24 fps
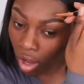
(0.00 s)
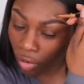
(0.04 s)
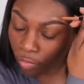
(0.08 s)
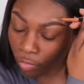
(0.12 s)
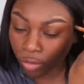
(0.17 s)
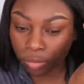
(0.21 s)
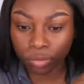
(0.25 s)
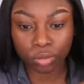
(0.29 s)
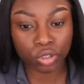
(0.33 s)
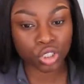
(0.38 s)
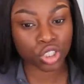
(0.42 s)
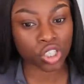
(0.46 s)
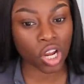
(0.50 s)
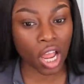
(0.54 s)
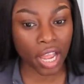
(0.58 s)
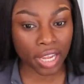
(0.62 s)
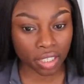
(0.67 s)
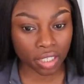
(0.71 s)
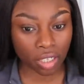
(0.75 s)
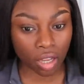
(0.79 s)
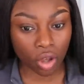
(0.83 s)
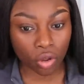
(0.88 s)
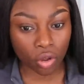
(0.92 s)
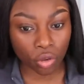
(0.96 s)
from
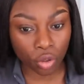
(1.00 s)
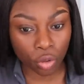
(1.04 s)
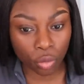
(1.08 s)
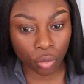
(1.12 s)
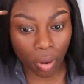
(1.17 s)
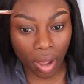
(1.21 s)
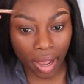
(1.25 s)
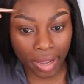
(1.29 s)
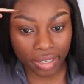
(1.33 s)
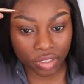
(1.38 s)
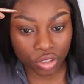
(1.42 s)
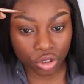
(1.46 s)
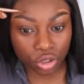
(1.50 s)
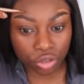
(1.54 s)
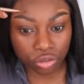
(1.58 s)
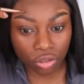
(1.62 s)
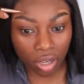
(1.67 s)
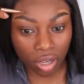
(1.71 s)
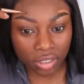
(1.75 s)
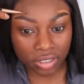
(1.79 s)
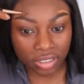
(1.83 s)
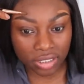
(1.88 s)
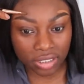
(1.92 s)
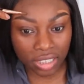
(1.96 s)
China who I
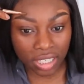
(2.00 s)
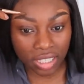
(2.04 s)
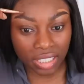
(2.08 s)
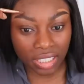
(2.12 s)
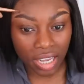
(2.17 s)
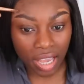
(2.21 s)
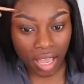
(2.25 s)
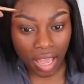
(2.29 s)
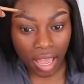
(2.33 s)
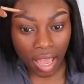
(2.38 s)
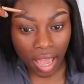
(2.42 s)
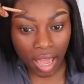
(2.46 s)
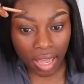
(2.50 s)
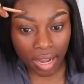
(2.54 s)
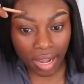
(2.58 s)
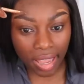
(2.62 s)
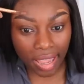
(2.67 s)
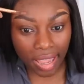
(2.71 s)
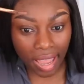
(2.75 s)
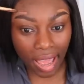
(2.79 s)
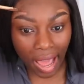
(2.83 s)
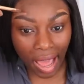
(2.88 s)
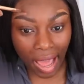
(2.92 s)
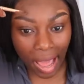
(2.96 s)
trusted and I
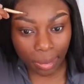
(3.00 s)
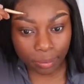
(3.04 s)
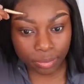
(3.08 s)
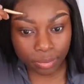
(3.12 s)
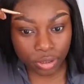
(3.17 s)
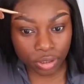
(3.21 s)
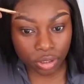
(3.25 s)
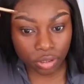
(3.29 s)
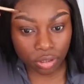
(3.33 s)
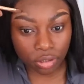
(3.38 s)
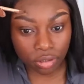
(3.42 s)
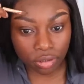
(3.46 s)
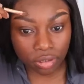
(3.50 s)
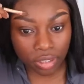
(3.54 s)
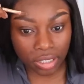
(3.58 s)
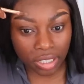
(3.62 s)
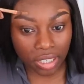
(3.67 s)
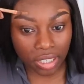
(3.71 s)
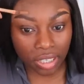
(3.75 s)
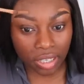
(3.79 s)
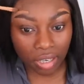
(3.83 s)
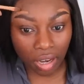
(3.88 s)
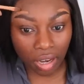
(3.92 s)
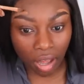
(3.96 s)

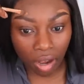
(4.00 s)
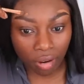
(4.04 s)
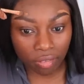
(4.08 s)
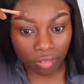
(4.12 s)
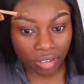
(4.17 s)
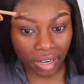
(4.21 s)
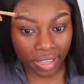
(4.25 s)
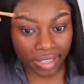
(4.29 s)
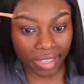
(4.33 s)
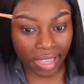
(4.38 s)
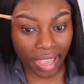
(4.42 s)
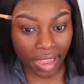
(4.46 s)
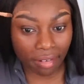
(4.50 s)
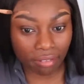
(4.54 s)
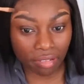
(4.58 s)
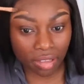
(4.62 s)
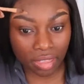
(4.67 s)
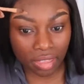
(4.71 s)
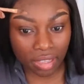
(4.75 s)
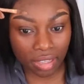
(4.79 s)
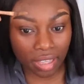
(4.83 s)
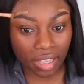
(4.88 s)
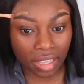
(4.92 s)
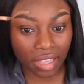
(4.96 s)
absolutely loved. Like
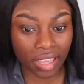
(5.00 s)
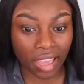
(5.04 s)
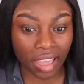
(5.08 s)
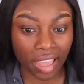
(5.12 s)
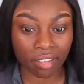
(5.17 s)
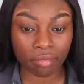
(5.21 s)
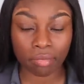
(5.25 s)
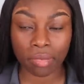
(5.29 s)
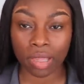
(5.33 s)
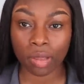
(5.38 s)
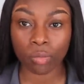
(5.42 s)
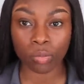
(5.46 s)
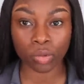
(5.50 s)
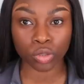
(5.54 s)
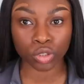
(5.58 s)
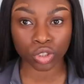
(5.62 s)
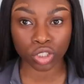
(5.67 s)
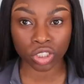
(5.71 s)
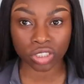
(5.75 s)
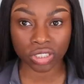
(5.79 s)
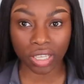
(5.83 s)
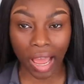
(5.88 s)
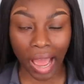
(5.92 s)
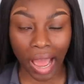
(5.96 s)
everything he gave me was
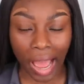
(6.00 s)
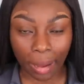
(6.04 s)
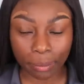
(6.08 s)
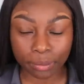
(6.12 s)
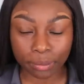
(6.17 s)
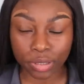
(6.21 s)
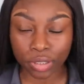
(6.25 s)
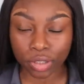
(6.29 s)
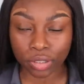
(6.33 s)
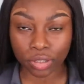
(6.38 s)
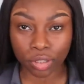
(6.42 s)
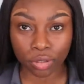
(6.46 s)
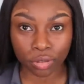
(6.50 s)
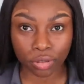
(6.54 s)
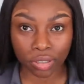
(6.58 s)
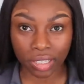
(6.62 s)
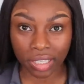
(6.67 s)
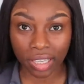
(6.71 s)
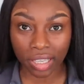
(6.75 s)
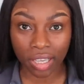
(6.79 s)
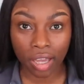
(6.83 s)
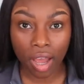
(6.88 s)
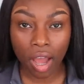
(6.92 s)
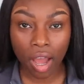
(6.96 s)
just
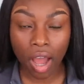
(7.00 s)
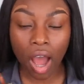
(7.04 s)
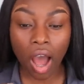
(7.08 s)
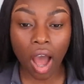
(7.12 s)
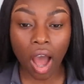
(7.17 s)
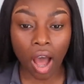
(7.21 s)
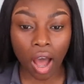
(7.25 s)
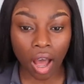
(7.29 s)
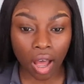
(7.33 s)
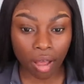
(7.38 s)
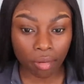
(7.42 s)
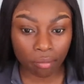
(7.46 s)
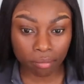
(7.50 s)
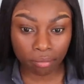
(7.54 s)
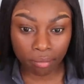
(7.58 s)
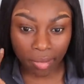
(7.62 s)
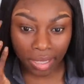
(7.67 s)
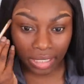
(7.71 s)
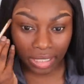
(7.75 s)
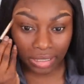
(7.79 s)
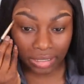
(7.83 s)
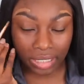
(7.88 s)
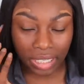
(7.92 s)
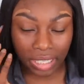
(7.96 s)
absolutely
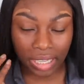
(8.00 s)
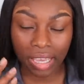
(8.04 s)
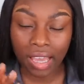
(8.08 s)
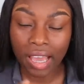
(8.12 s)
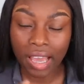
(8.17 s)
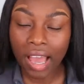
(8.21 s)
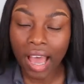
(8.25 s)
amazing.